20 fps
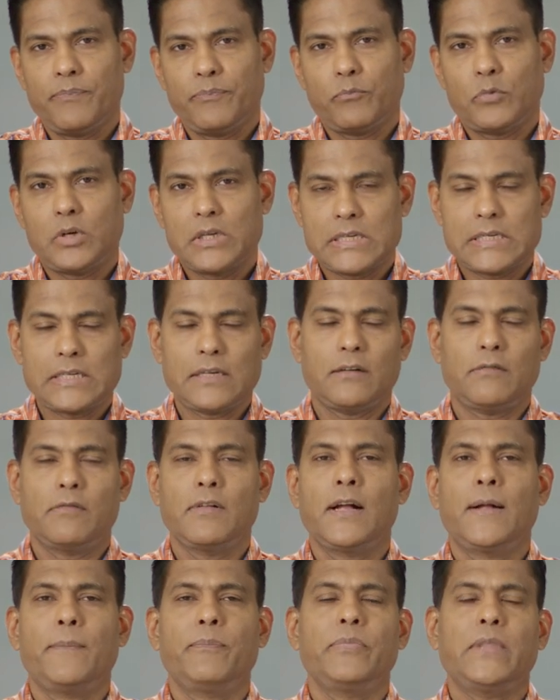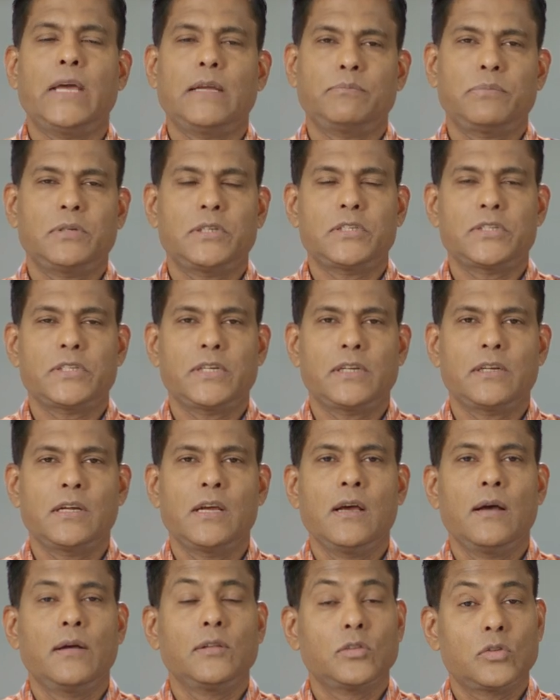preserve that person
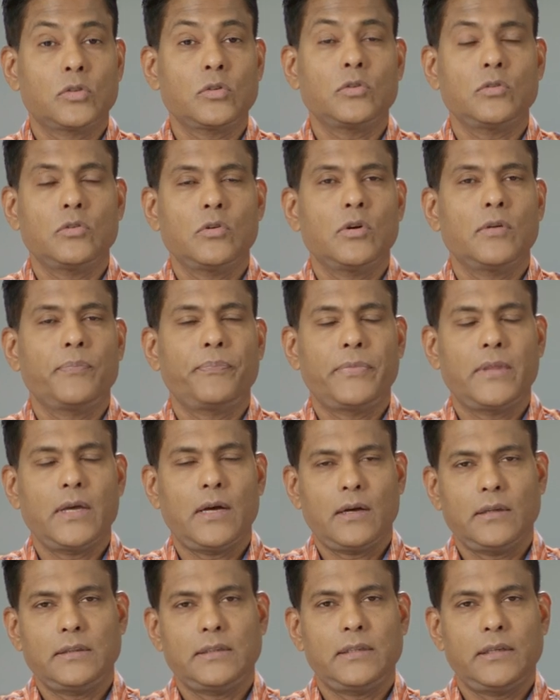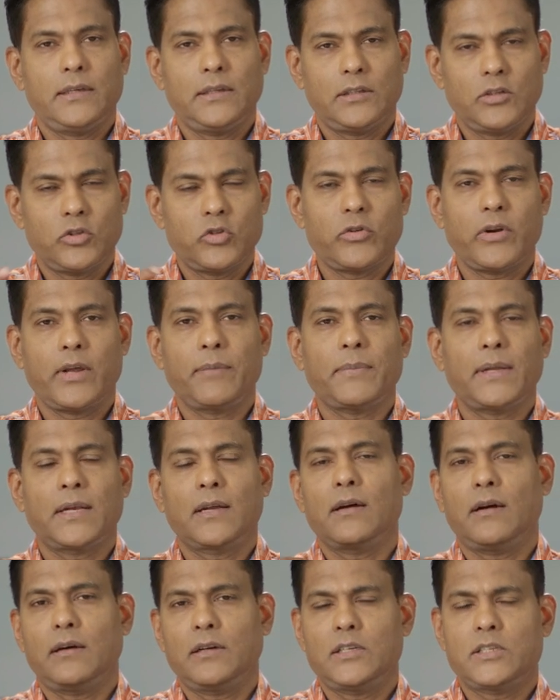through the, the, the dream that
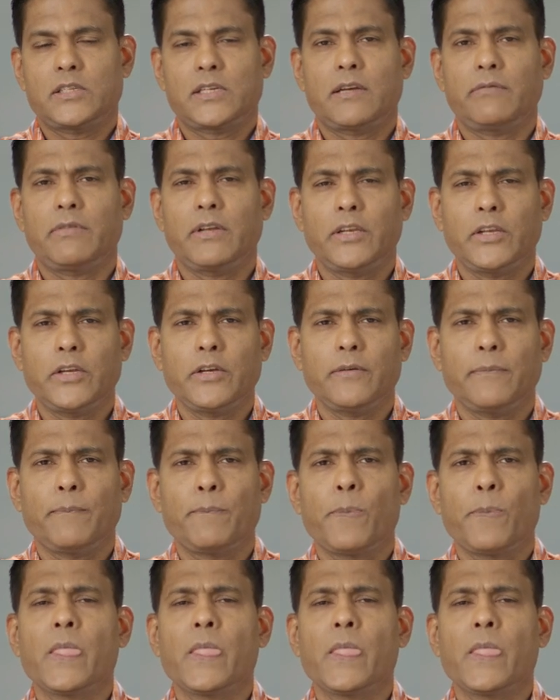God has given you.